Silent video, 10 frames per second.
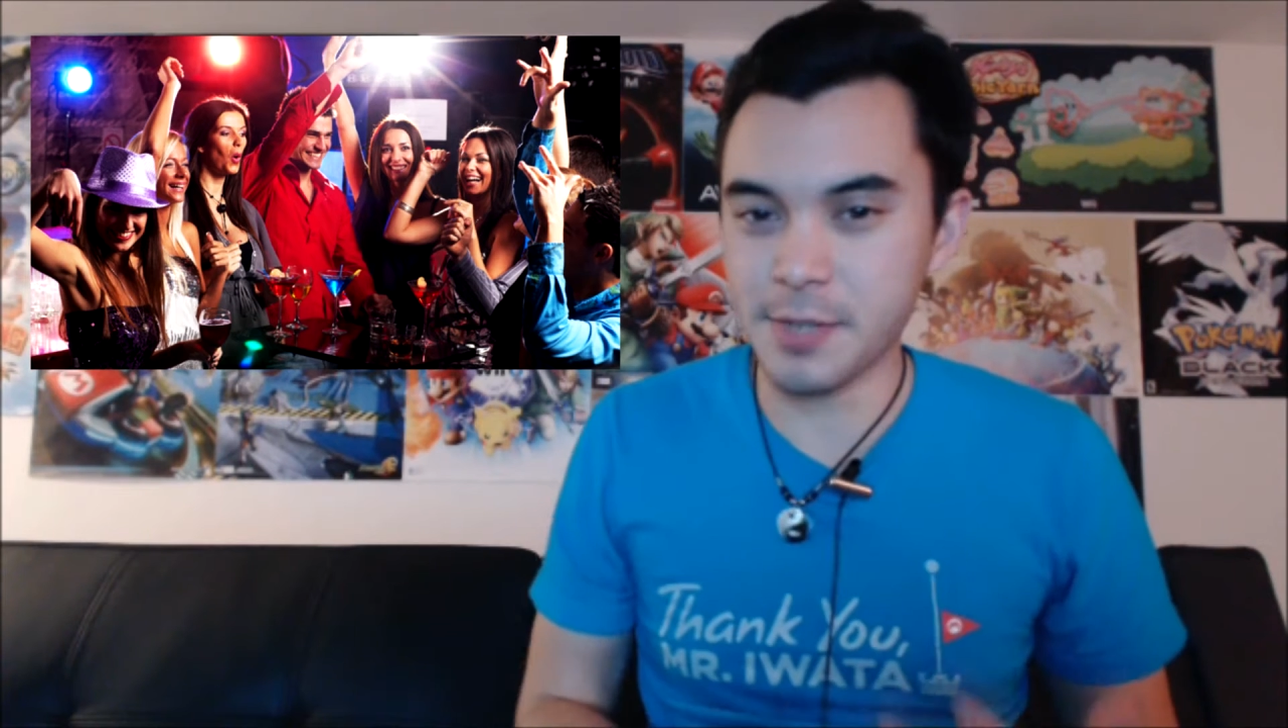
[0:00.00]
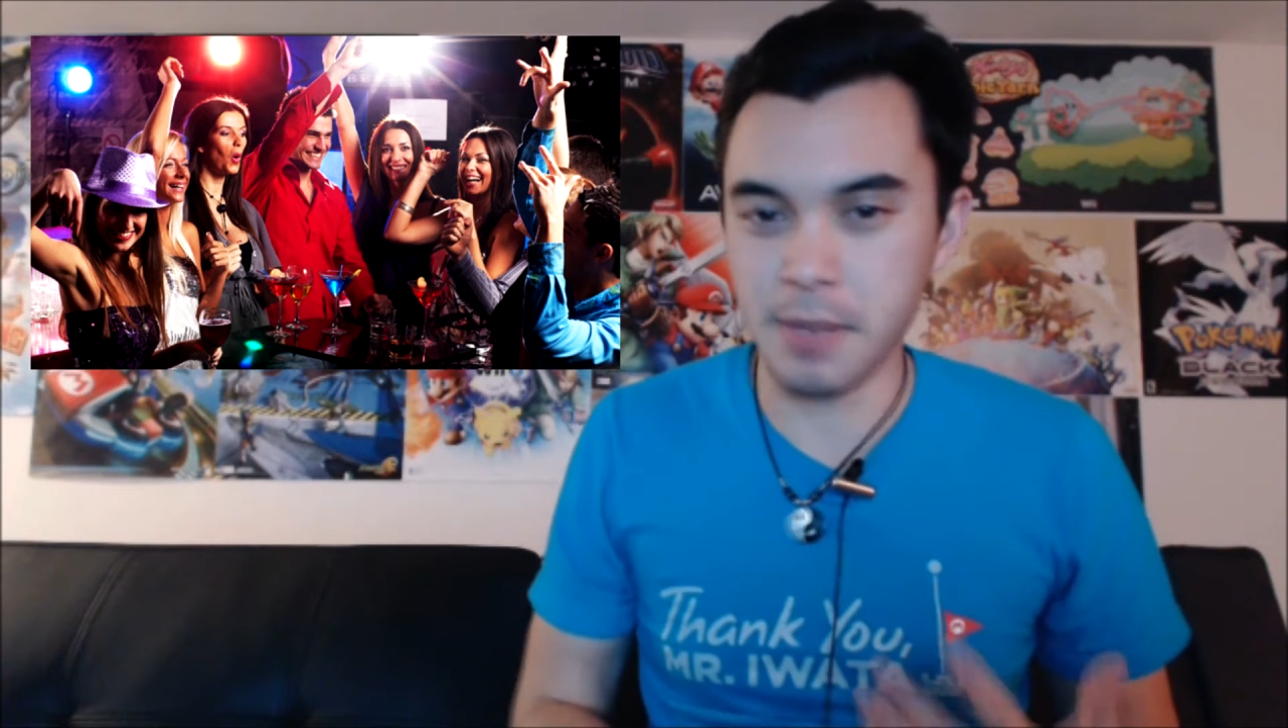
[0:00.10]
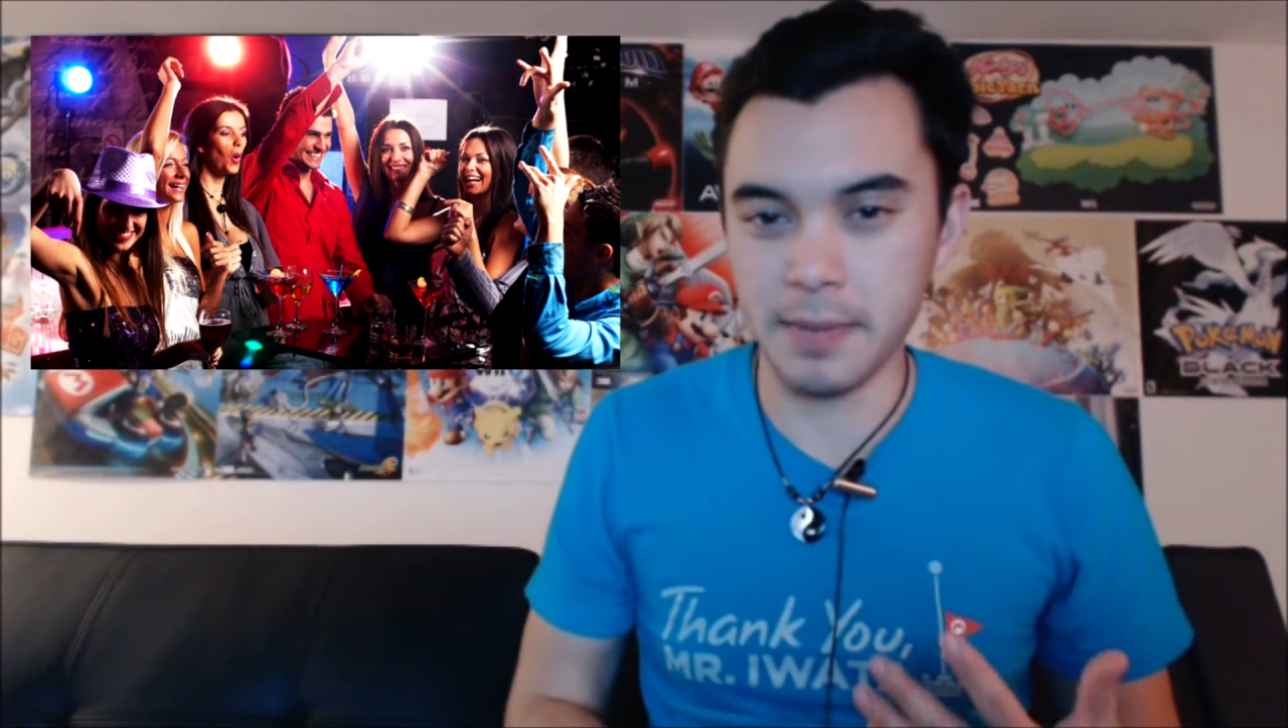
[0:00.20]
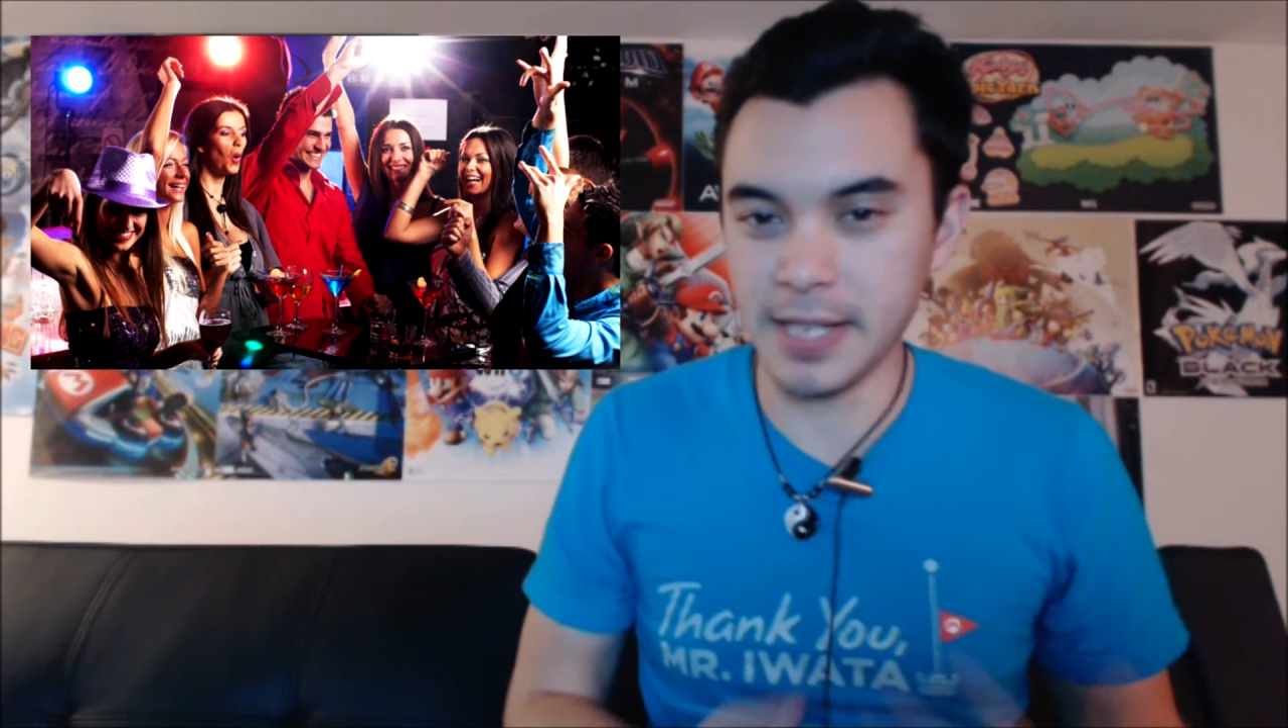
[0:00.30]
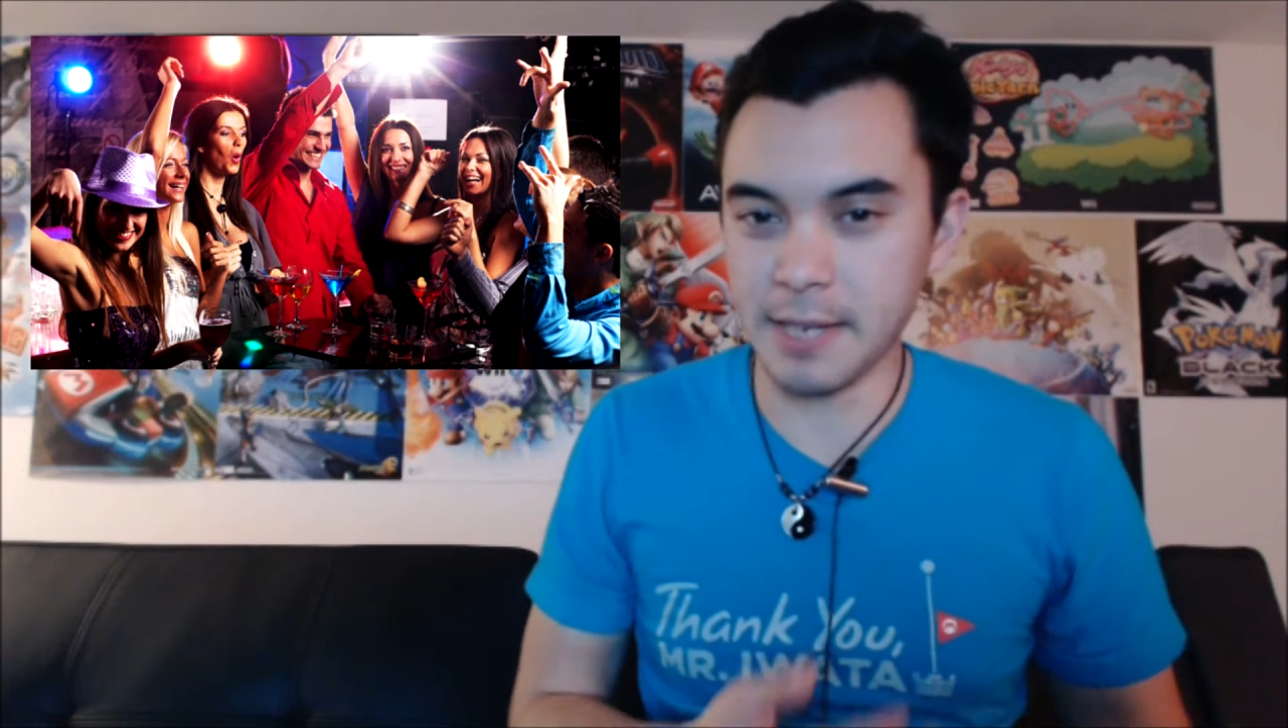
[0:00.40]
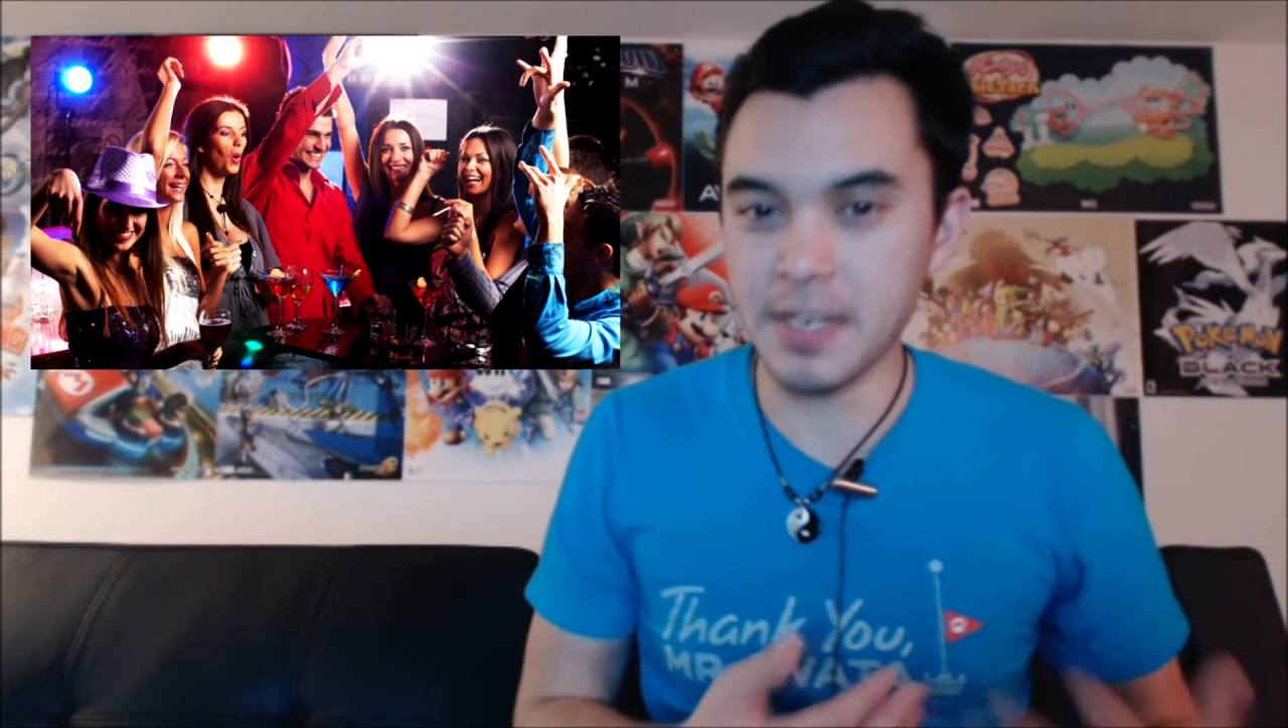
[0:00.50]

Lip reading: probably like